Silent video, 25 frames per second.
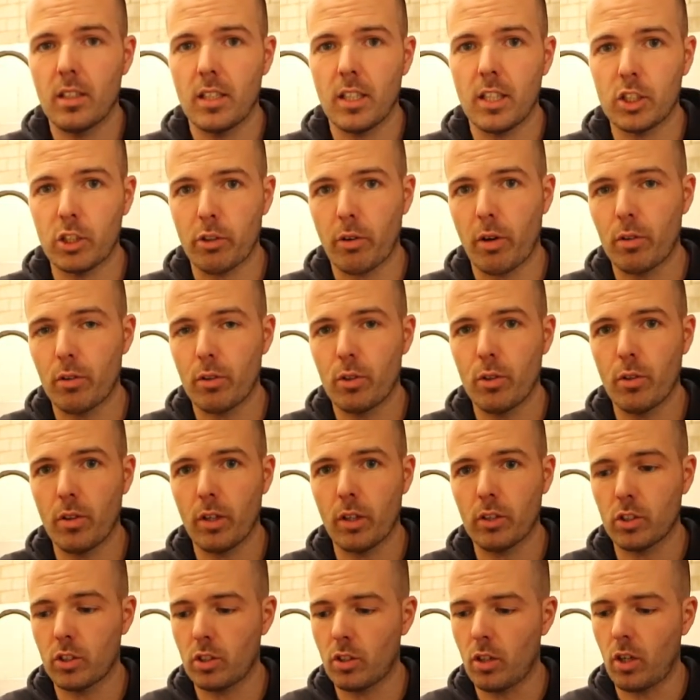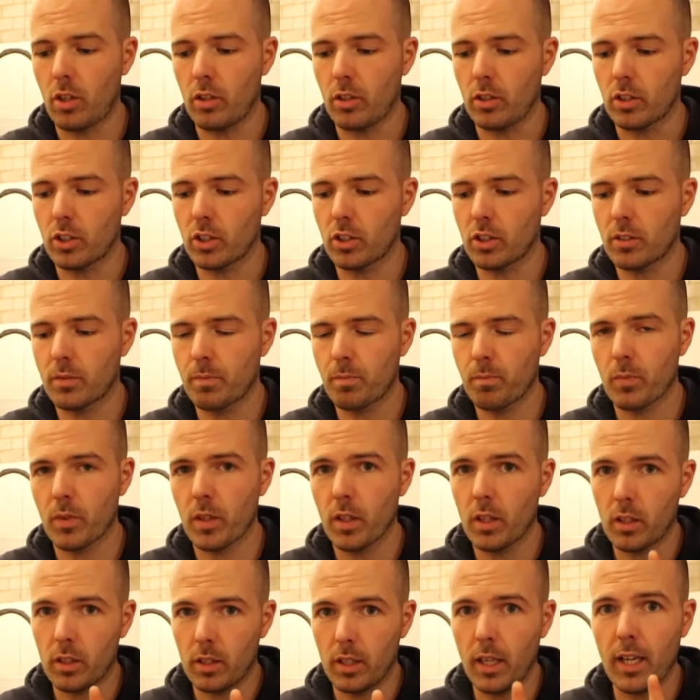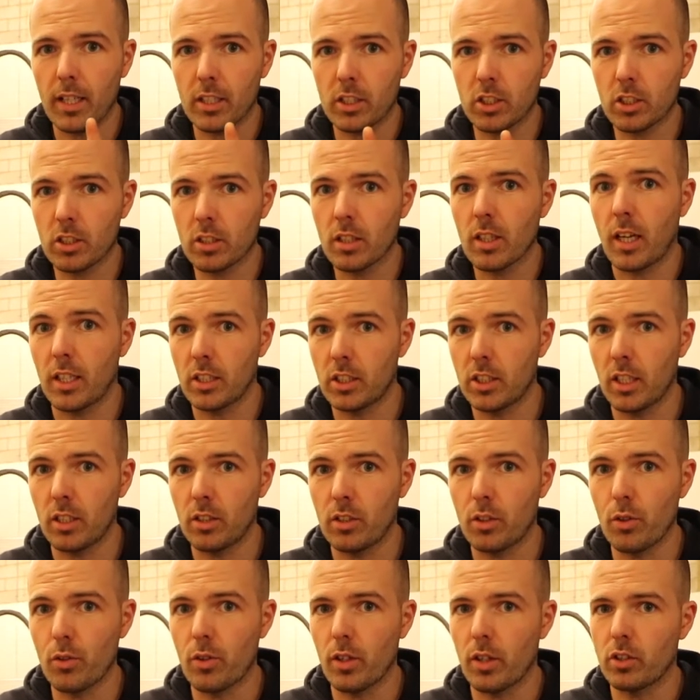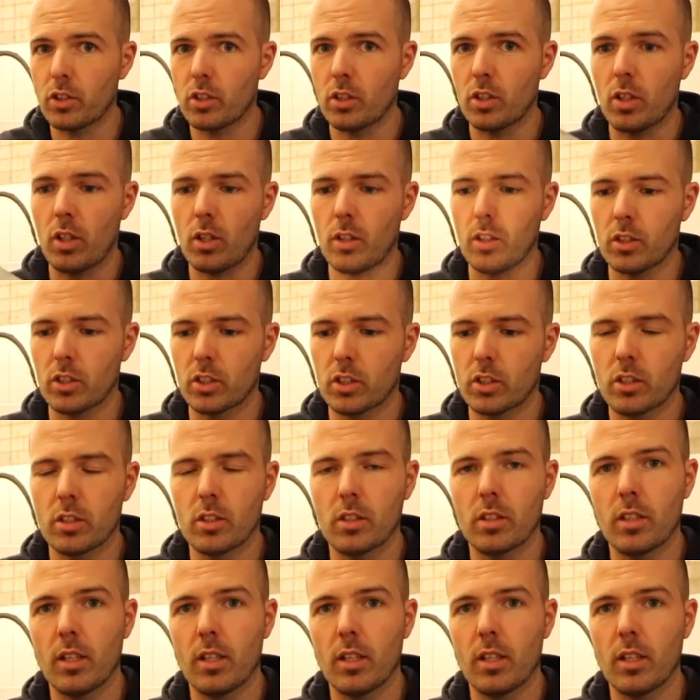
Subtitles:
is around $2,000. Yes, I said $2,000.